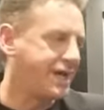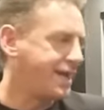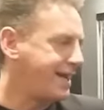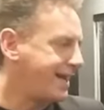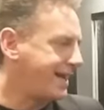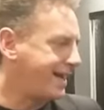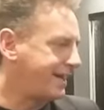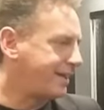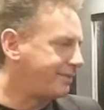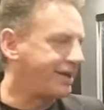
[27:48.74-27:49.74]
And uh,
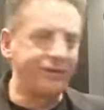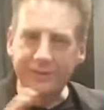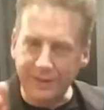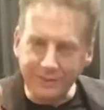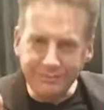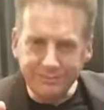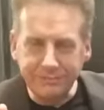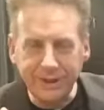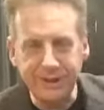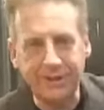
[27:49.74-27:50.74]
Matthew Grimm, a
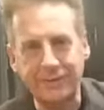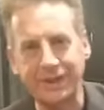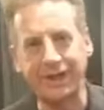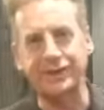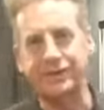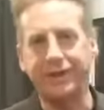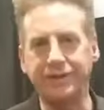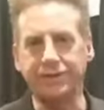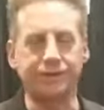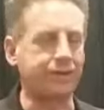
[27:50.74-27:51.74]
gentleman that I trained who was
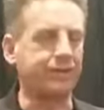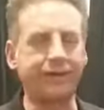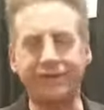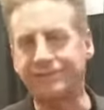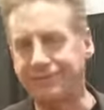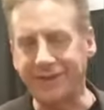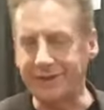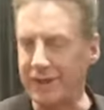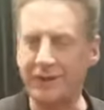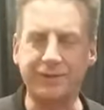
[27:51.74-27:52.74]
already a
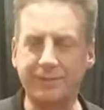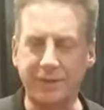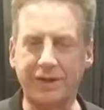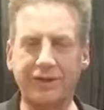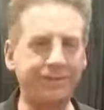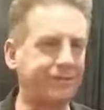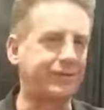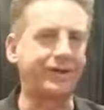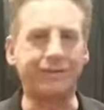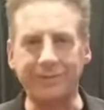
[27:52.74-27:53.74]
fantastic marketer before I ever
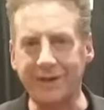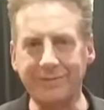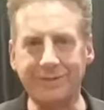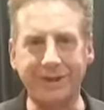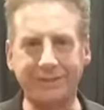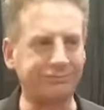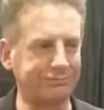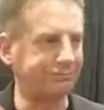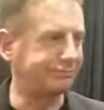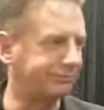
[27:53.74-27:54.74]
met him, but he
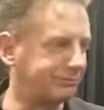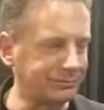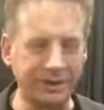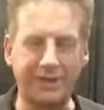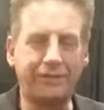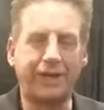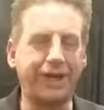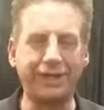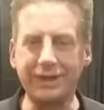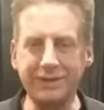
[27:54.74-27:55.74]
loved what I did.
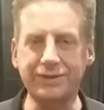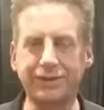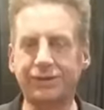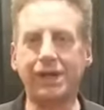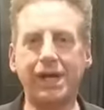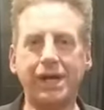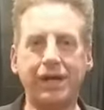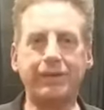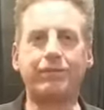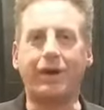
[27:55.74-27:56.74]
And so he
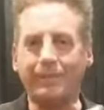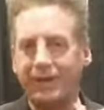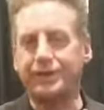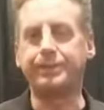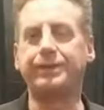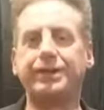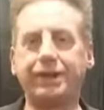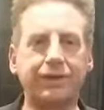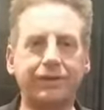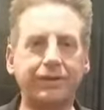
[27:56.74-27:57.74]
brought me to this particular
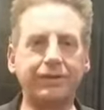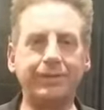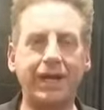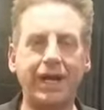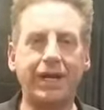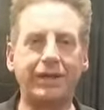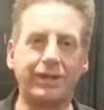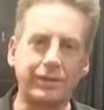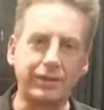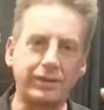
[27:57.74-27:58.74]
group. And they were,
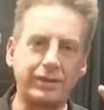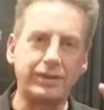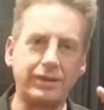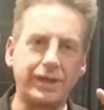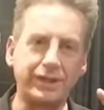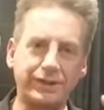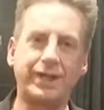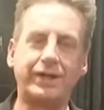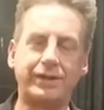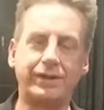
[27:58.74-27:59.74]
they said,
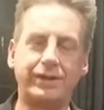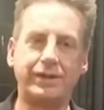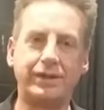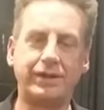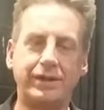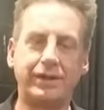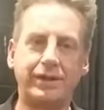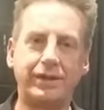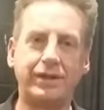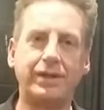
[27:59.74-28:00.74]

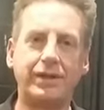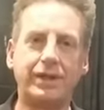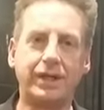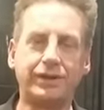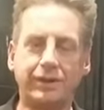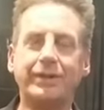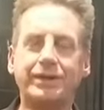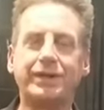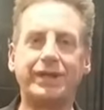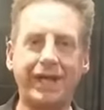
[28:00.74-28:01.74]
he told me, he said,
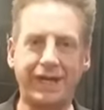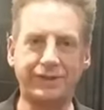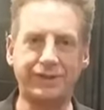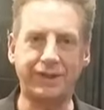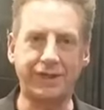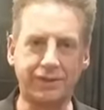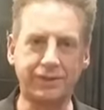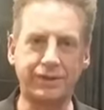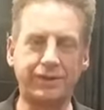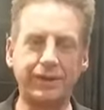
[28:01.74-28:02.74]
they asked that I don't show
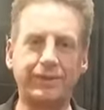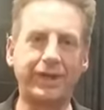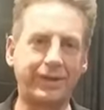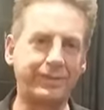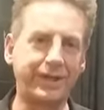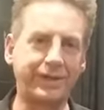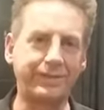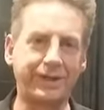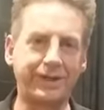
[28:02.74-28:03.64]
anyone how to make any money.